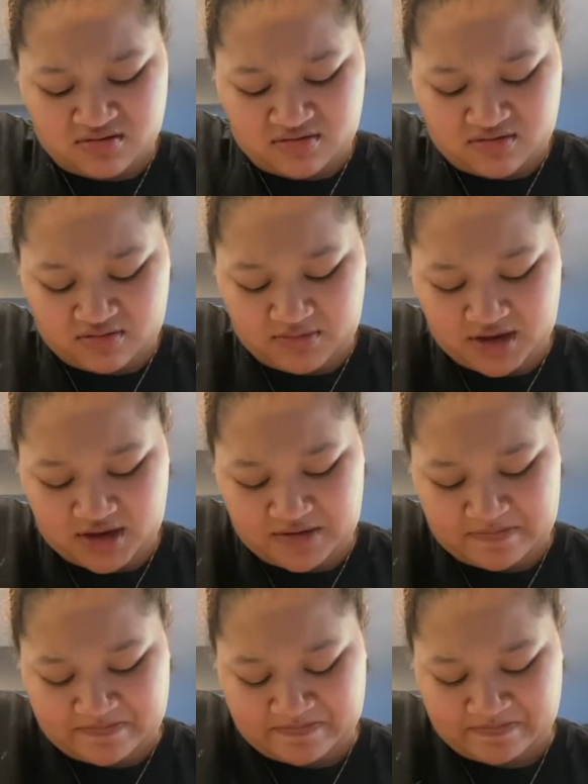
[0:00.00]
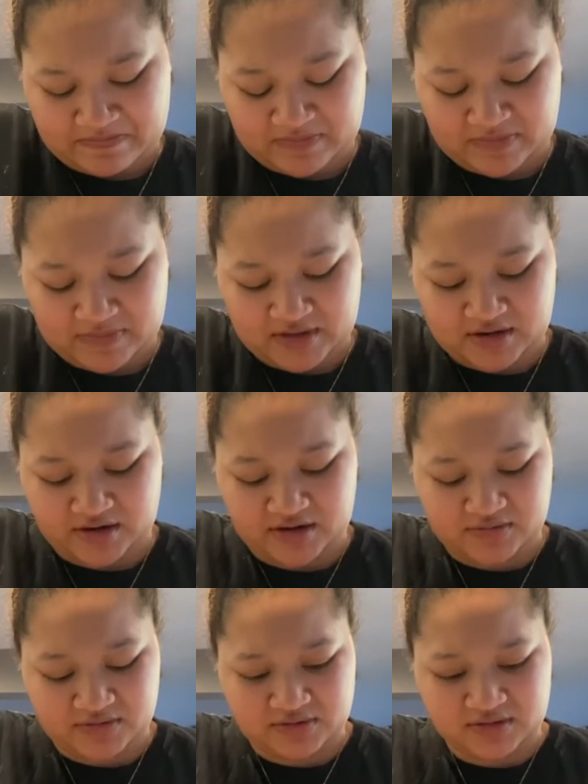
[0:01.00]
Oh my god. How are you
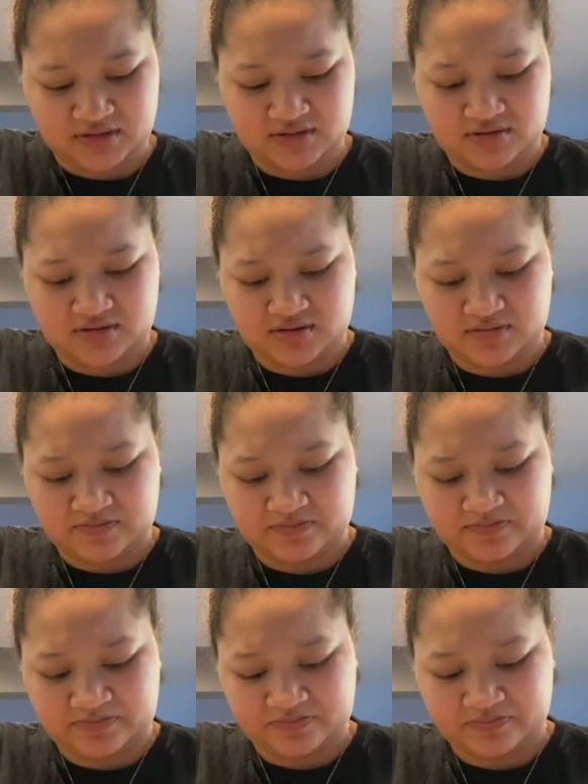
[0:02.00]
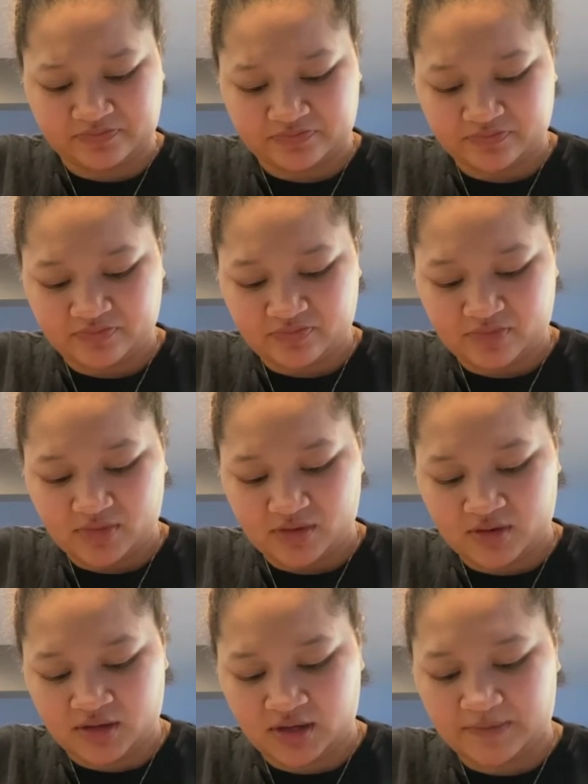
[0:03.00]
supposed to get that?
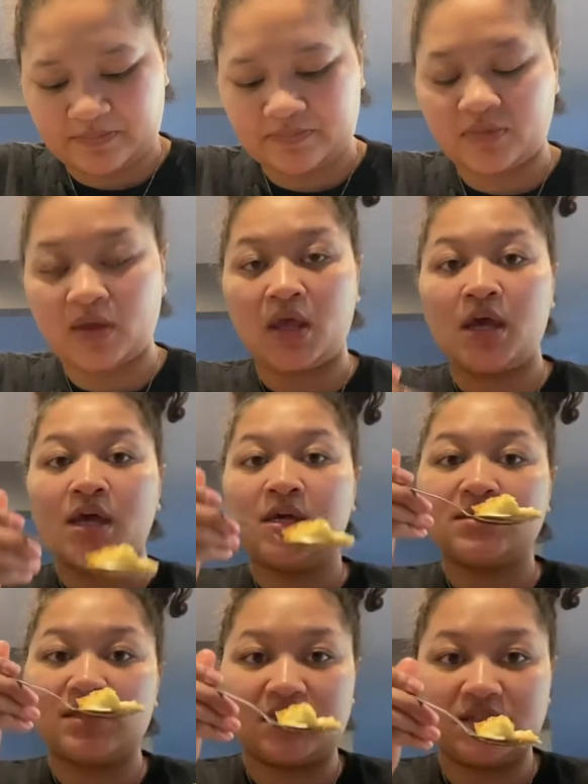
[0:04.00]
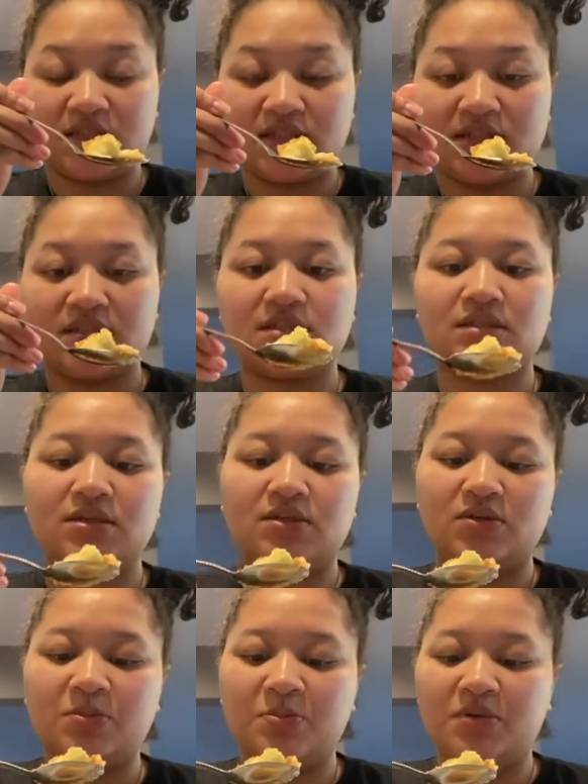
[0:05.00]
Okay, so that's the
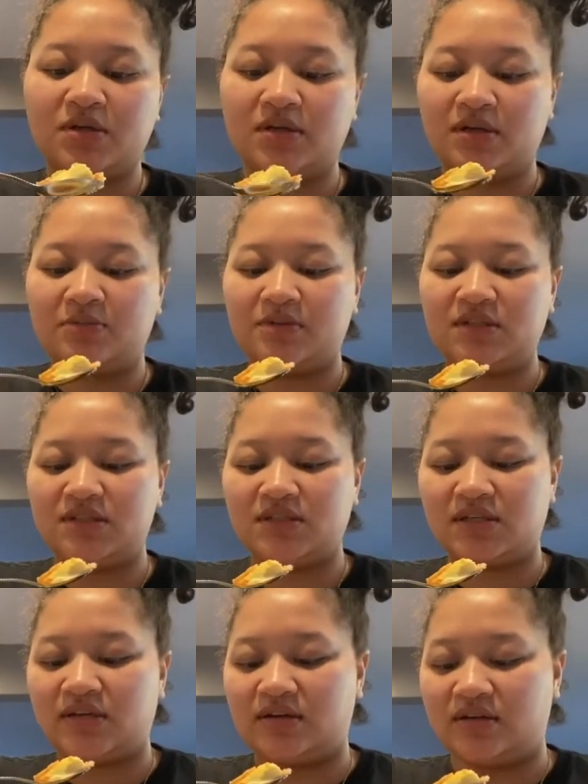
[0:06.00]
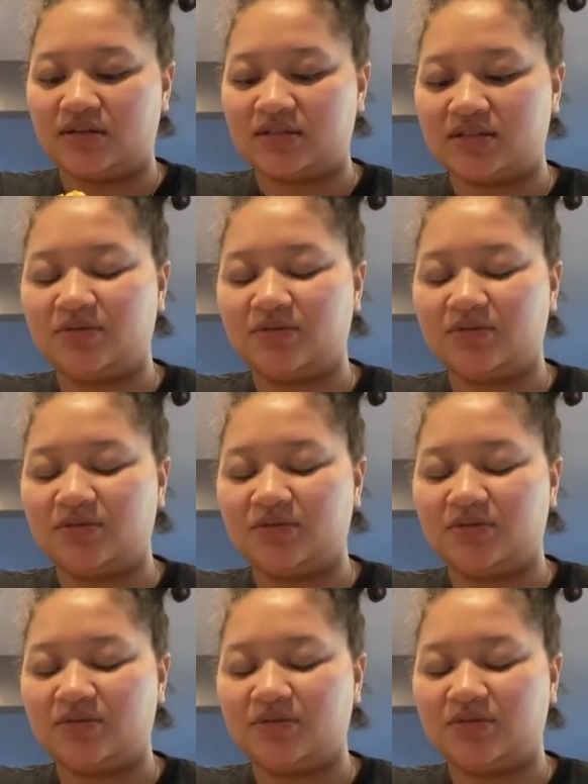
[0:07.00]
scoop. I'm really scared, honestly.